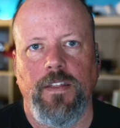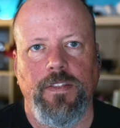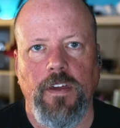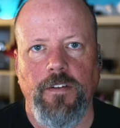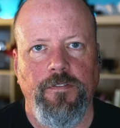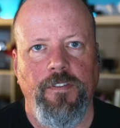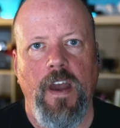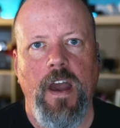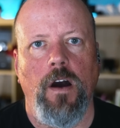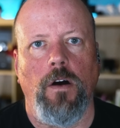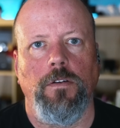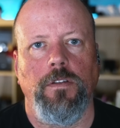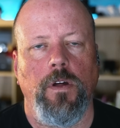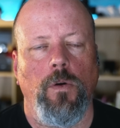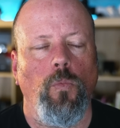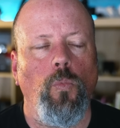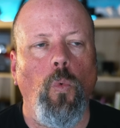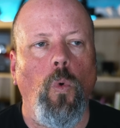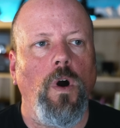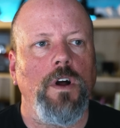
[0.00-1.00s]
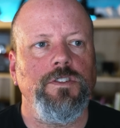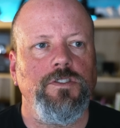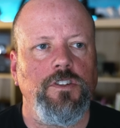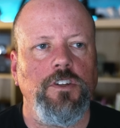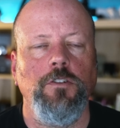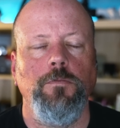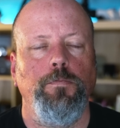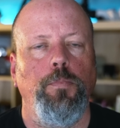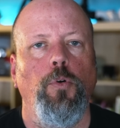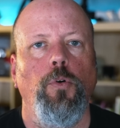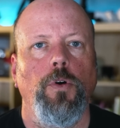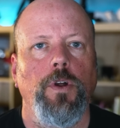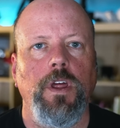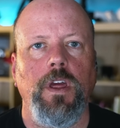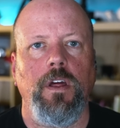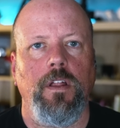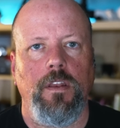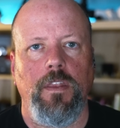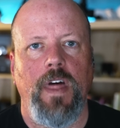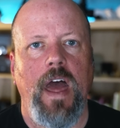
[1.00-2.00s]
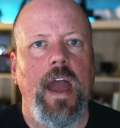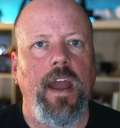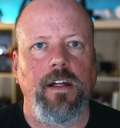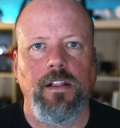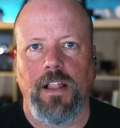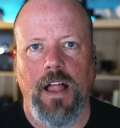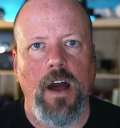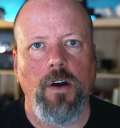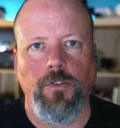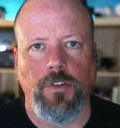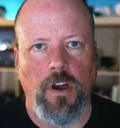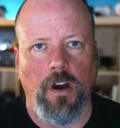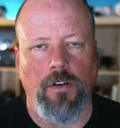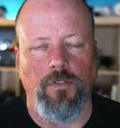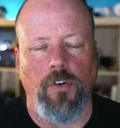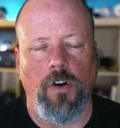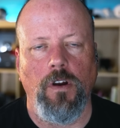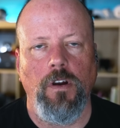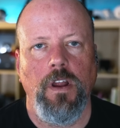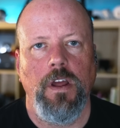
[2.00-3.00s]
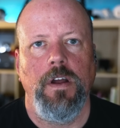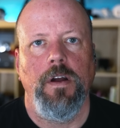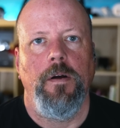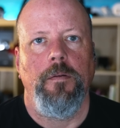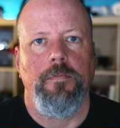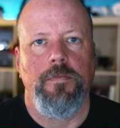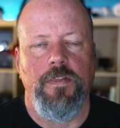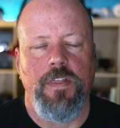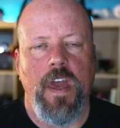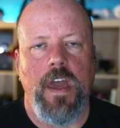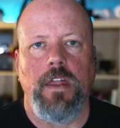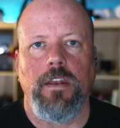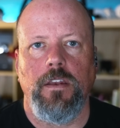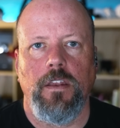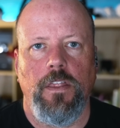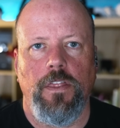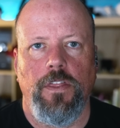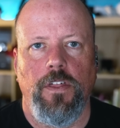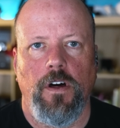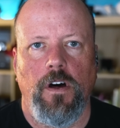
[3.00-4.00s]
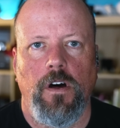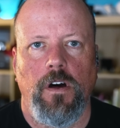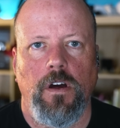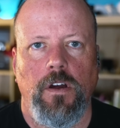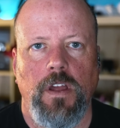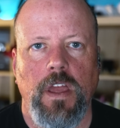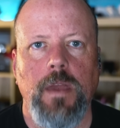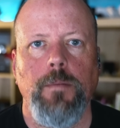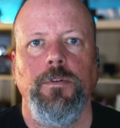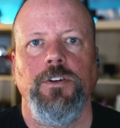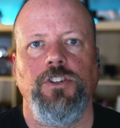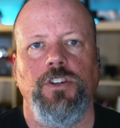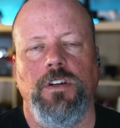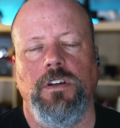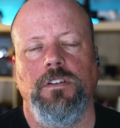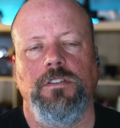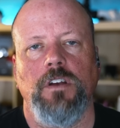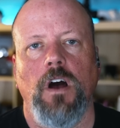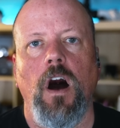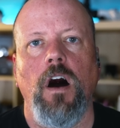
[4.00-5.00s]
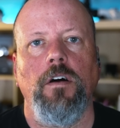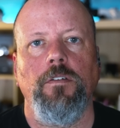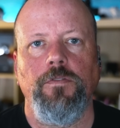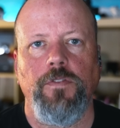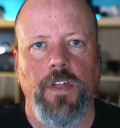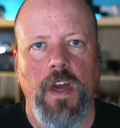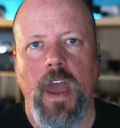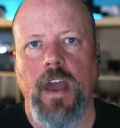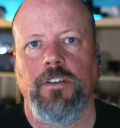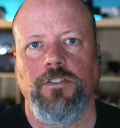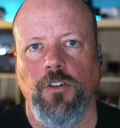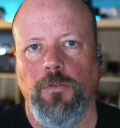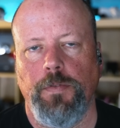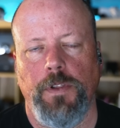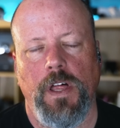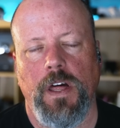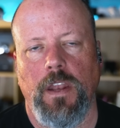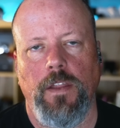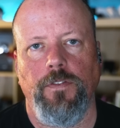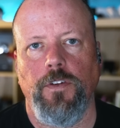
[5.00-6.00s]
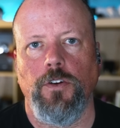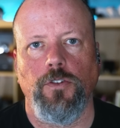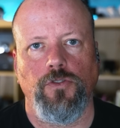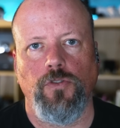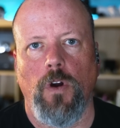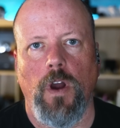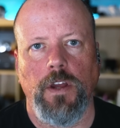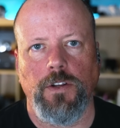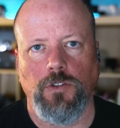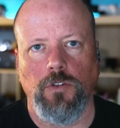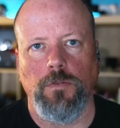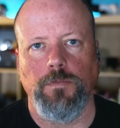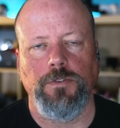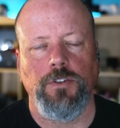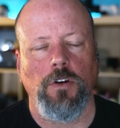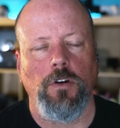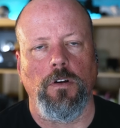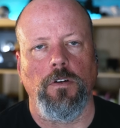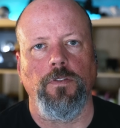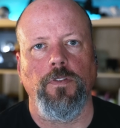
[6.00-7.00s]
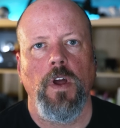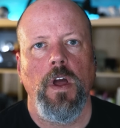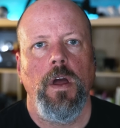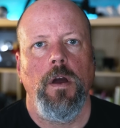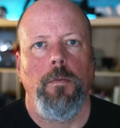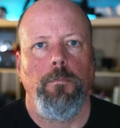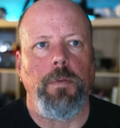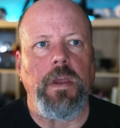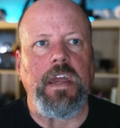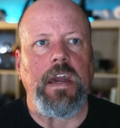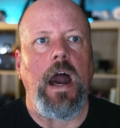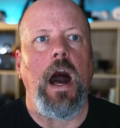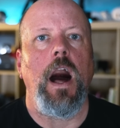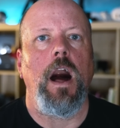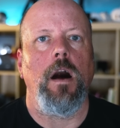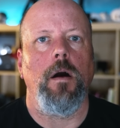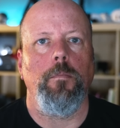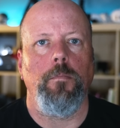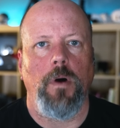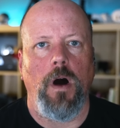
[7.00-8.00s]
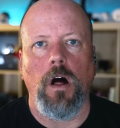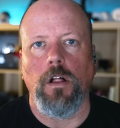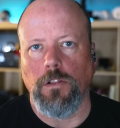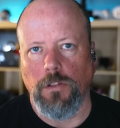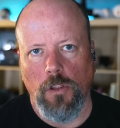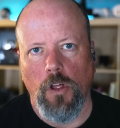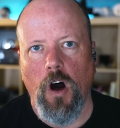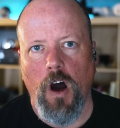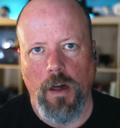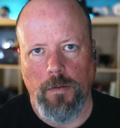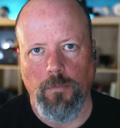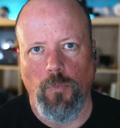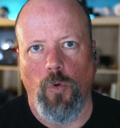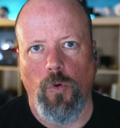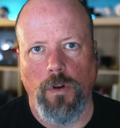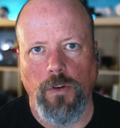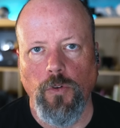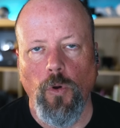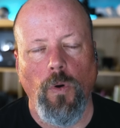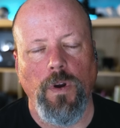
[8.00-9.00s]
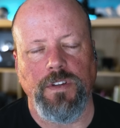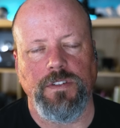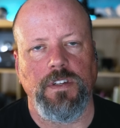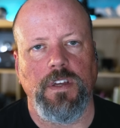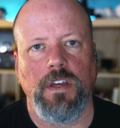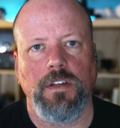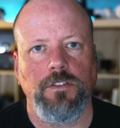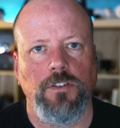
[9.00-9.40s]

yet they found that once you put in that cloud cover, then the images of the exoplanet that you're trying to observe become a lot more noisy.